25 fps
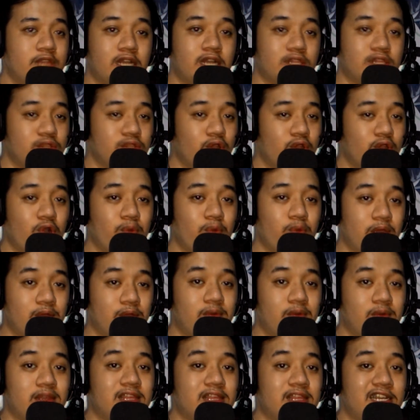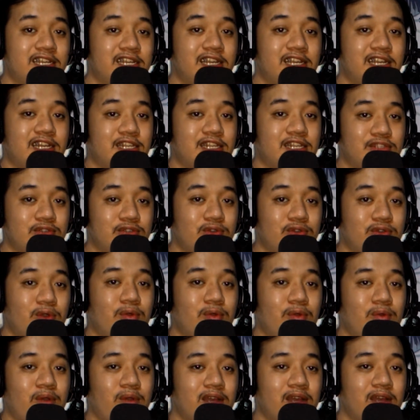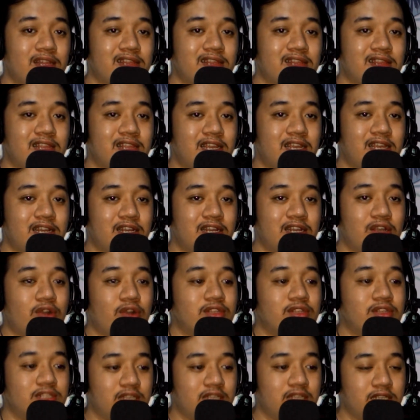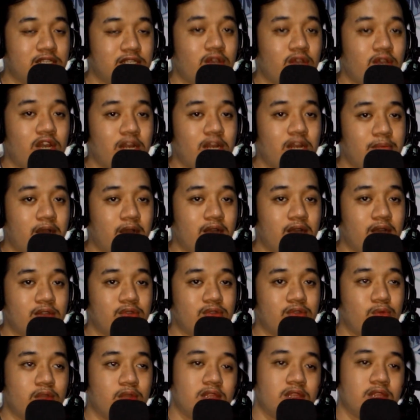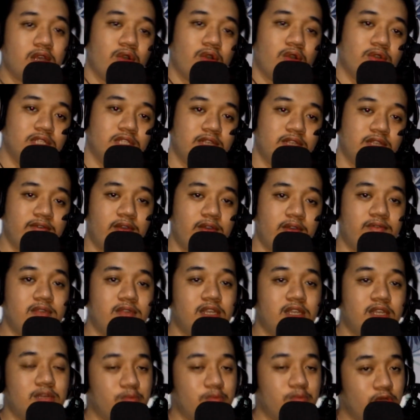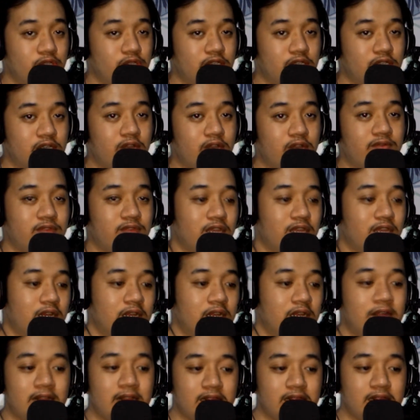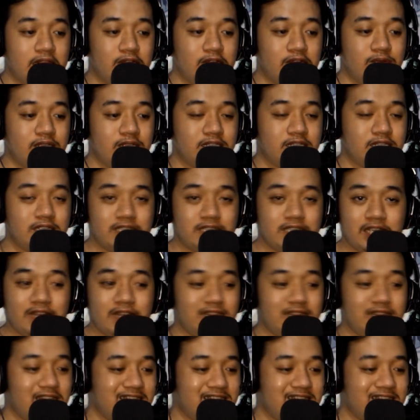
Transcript: not knowing what they're gonna do, or what their content's all about, what the concept of the music, of their lyrics. And yeah,